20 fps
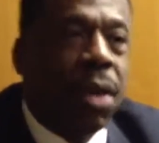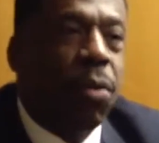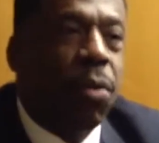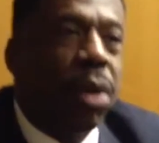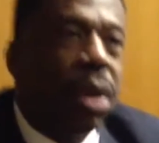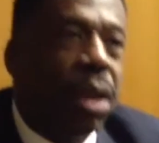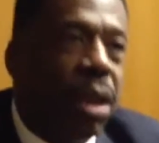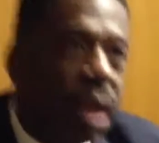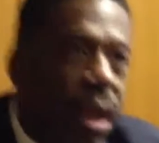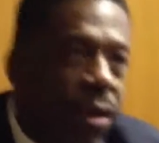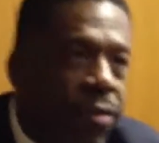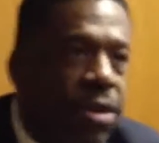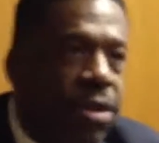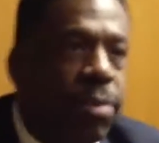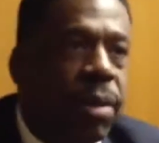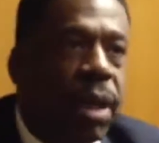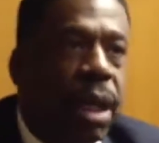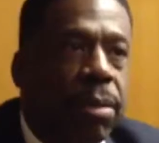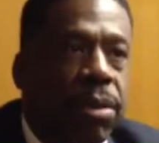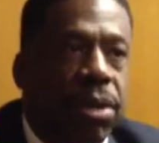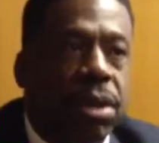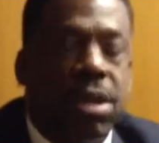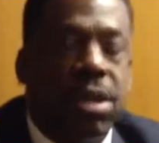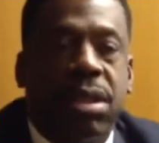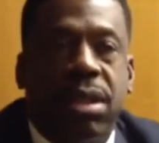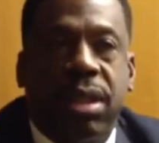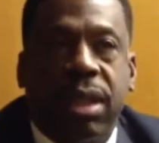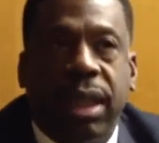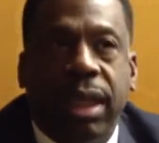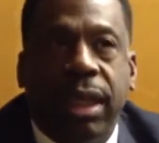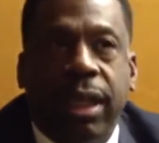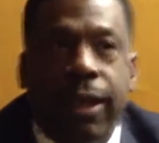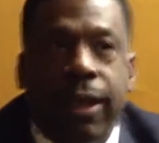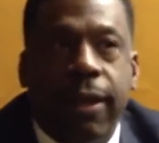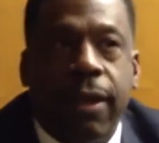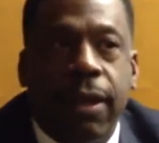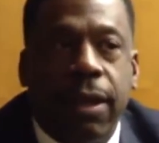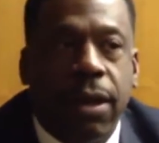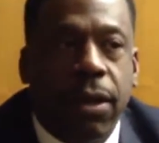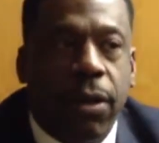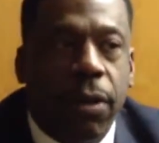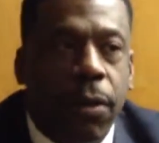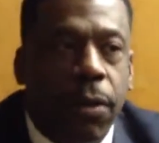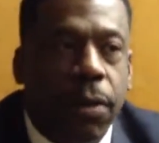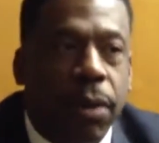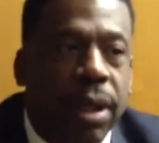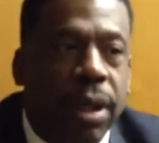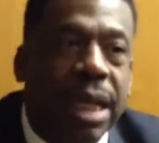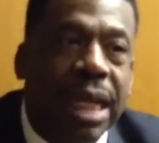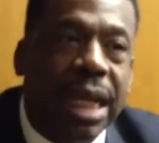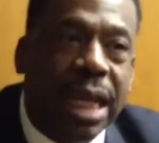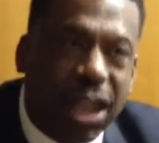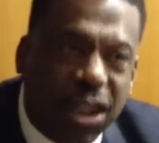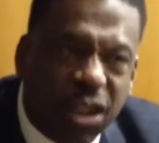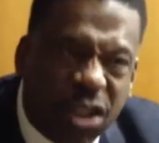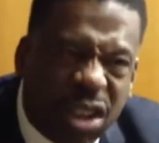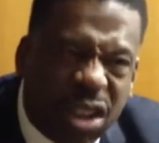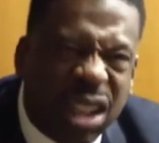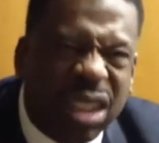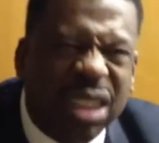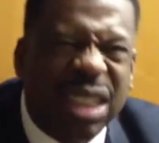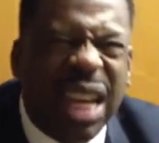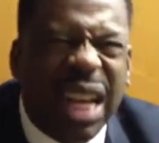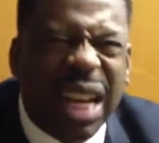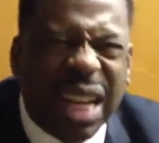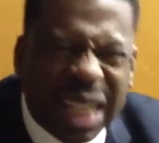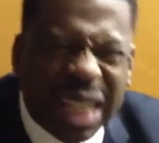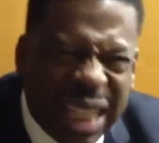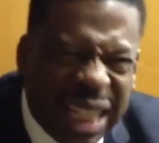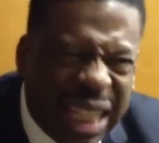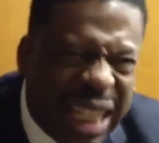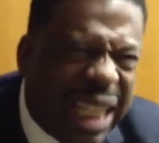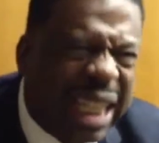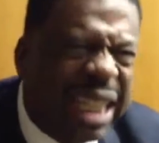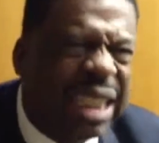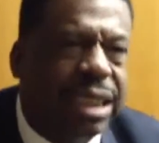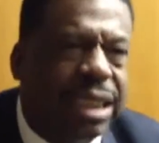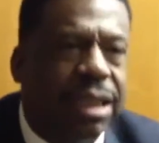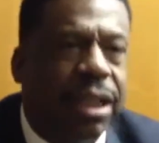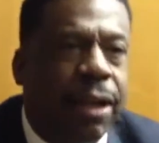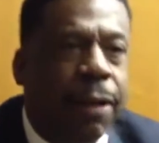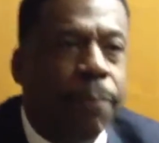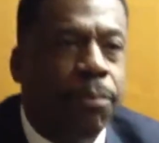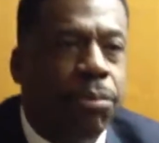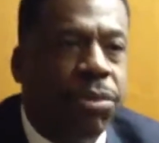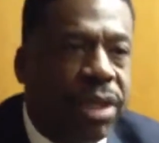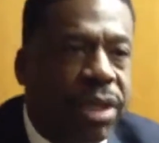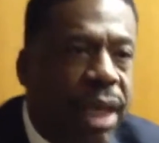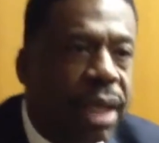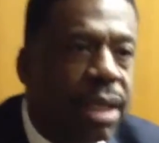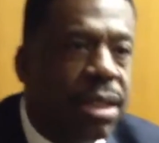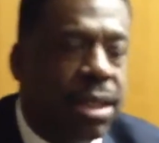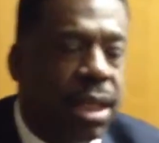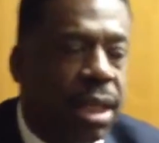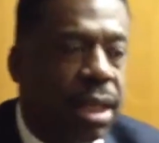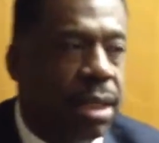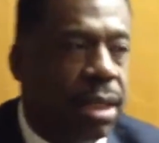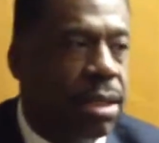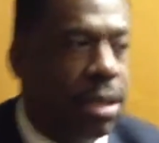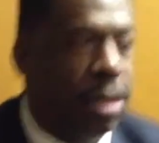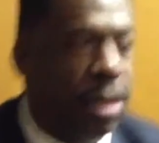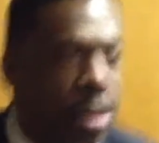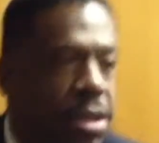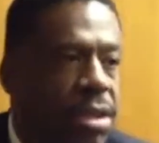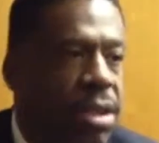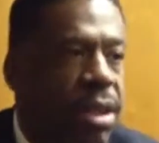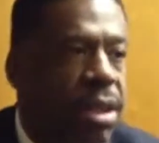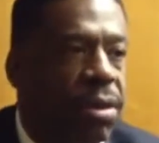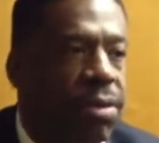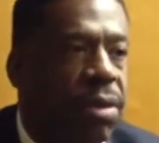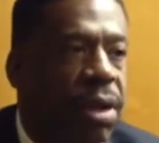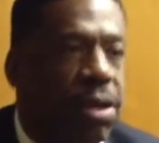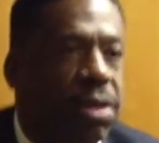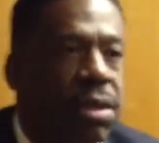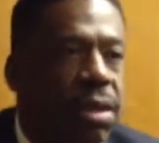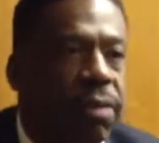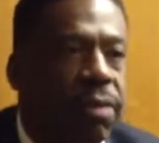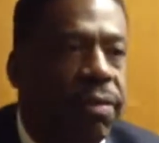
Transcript: We'd love to be able to see, you know, an increase that at least takes into consideration the